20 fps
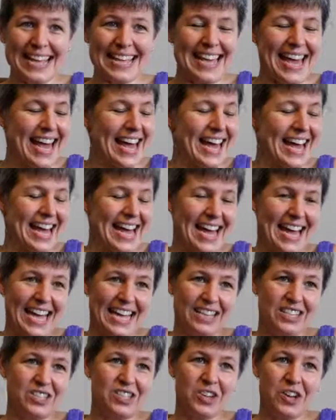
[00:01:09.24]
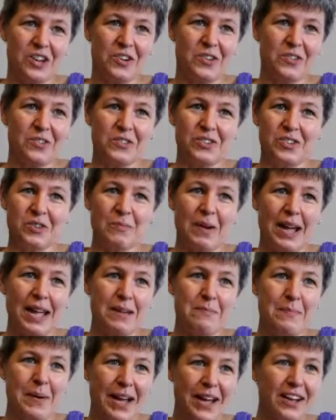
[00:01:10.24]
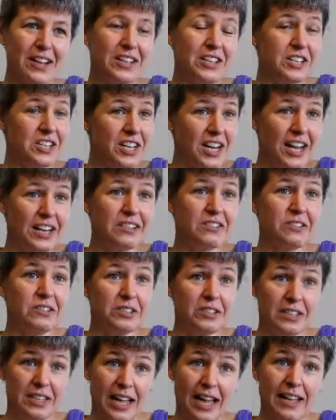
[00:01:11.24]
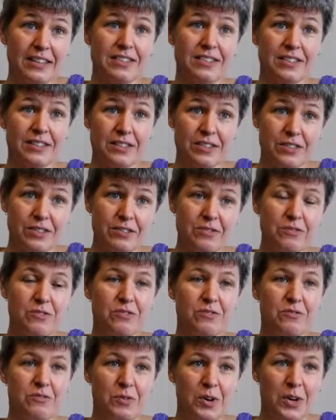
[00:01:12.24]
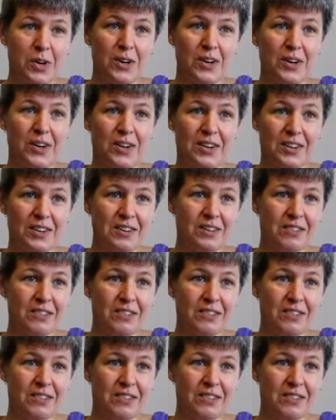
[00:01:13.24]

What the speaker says: Yeah, and so my biology high school classes were